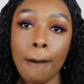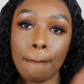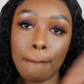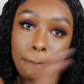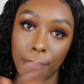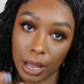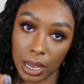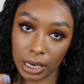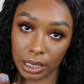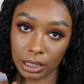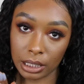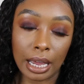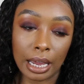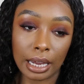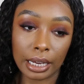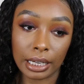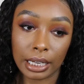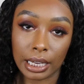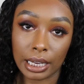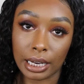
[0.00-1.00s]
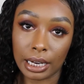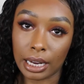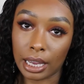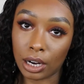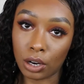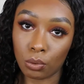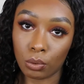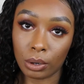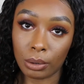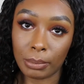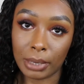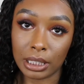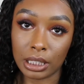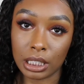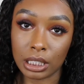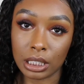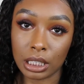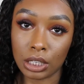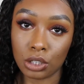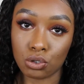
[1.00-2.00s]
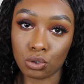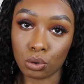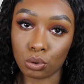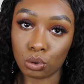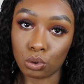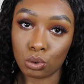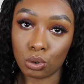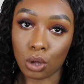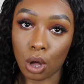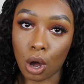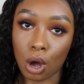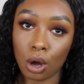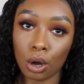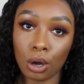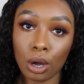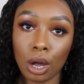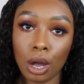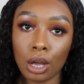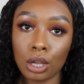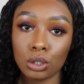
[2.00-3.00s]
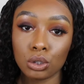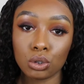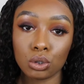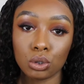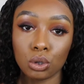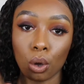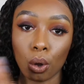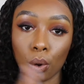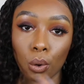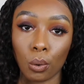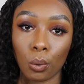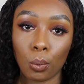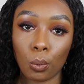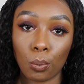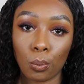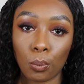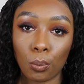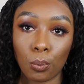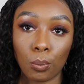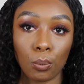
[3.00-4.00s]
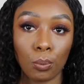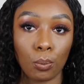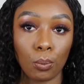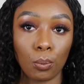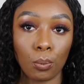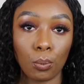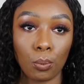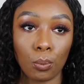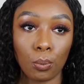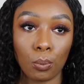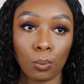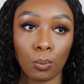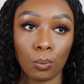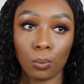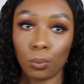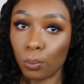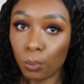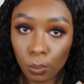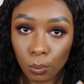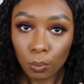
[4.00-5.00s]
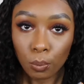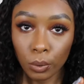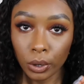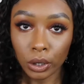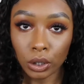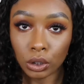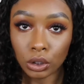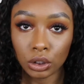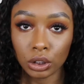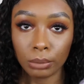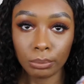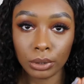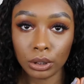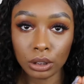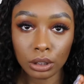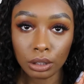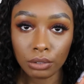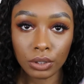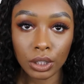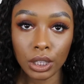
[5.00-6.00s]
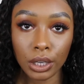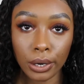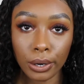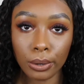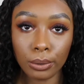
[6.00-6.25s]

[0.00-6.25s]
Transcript: But again, I don't want to make this intro too long, so we're going to jump into the video.